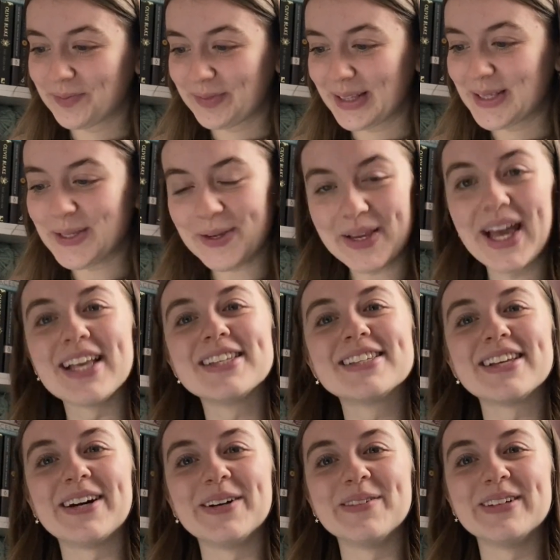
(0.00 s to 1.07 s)
so yes
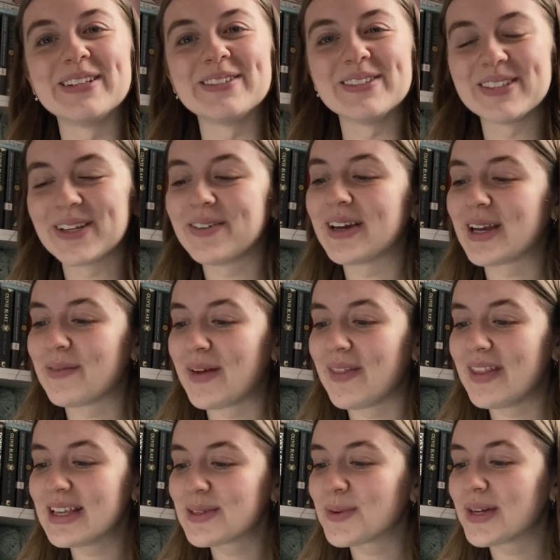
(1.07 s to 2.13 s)
I would also recommend
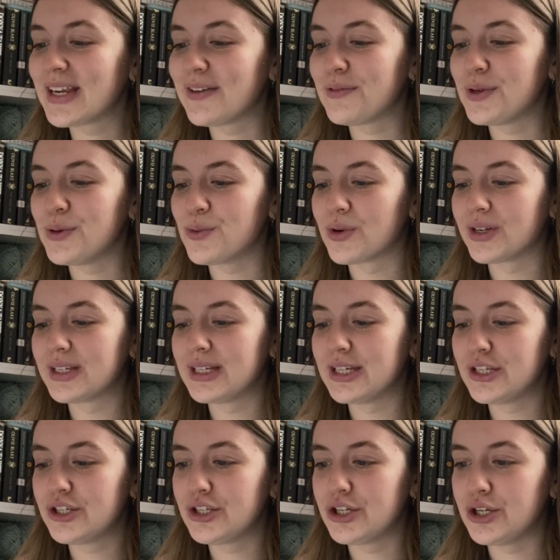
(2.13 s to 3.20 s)
this one if you wanted
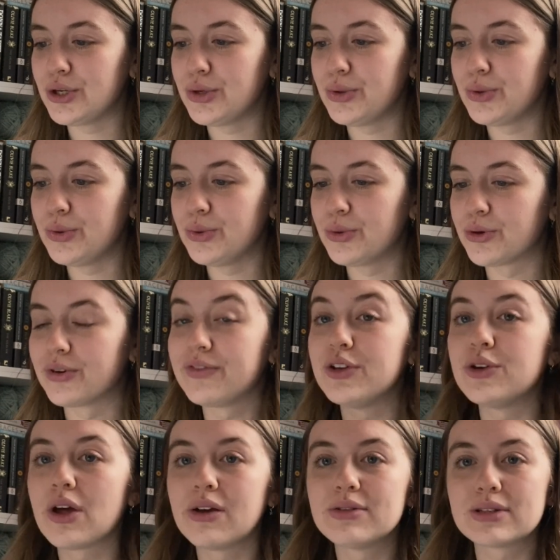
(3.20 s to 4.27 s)
to or if you
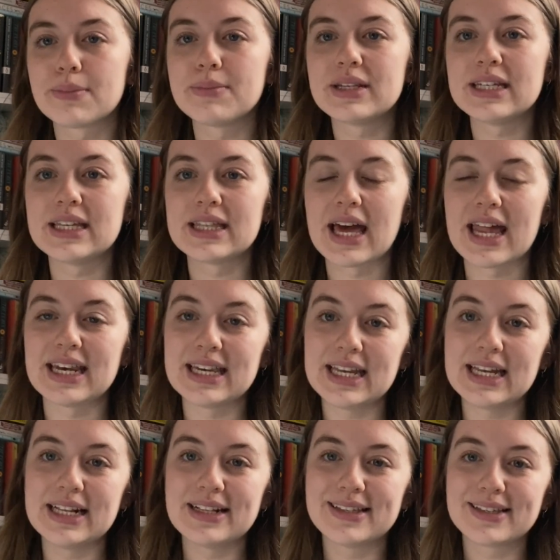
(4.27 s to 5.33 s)
know somebody that
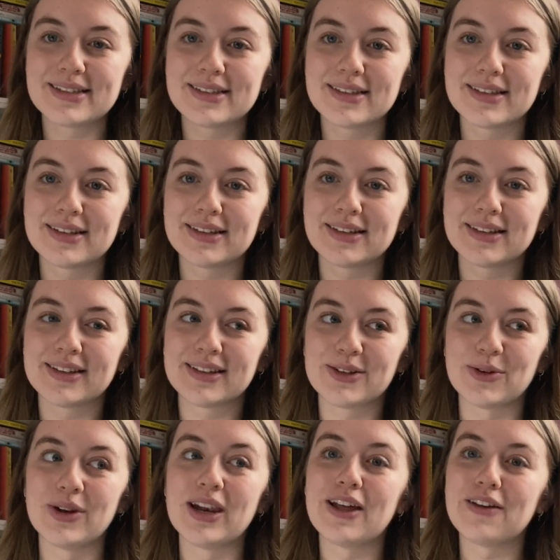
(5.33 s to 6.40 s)
needs
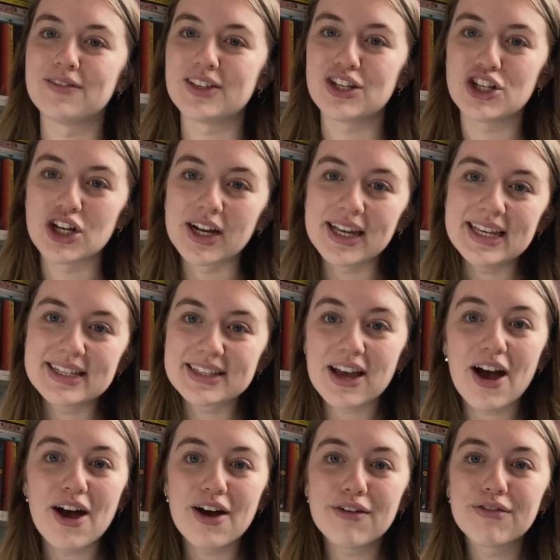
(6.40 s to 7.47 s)
or loves a chunky
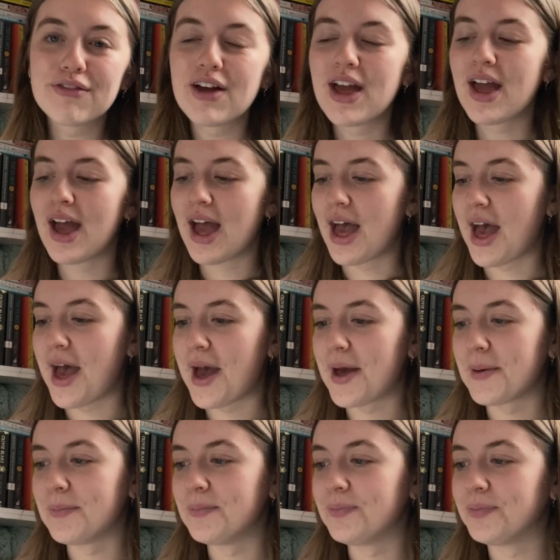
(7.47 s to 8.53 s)
scarf
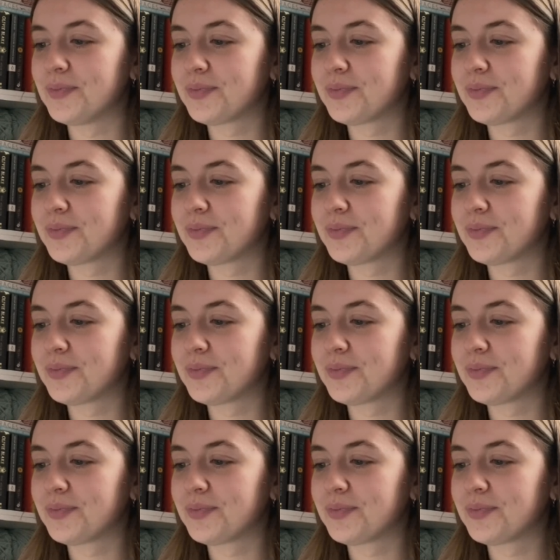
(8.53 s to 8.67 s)
um,